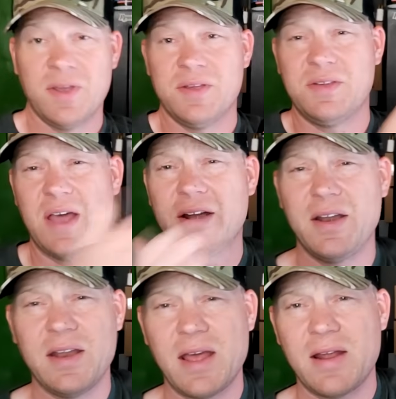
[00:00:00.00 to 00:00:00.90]
sighted
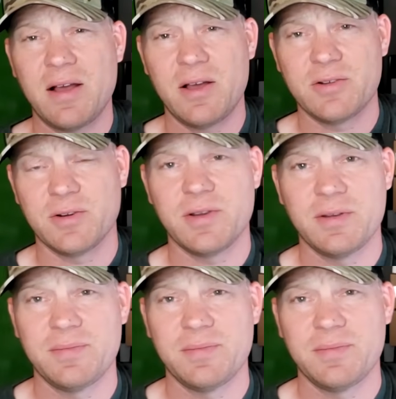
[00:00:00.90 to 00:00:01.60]
in at 100,